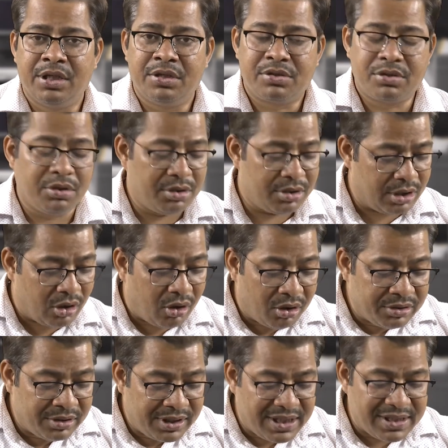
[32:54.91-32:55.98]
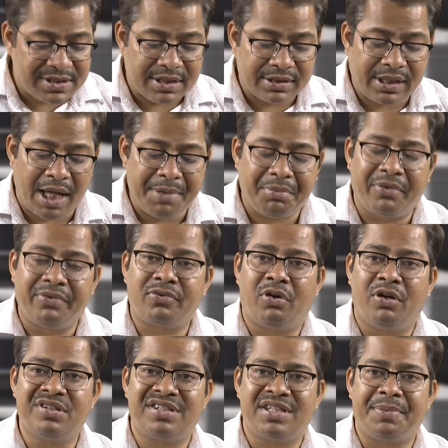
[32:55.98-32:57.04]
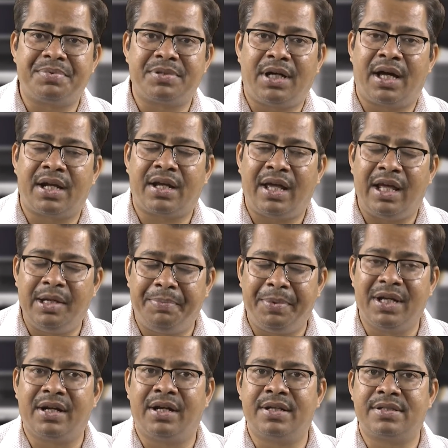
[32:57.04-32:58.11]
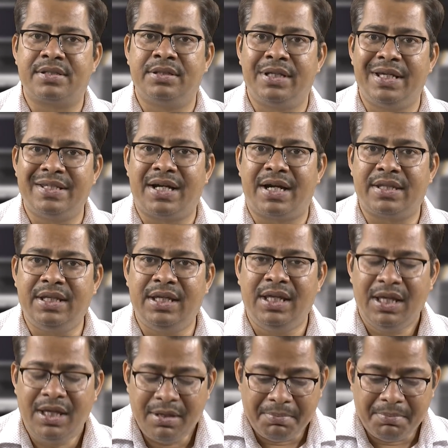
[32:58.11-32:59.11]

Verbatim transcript: So, these type of concepts are helping us these are the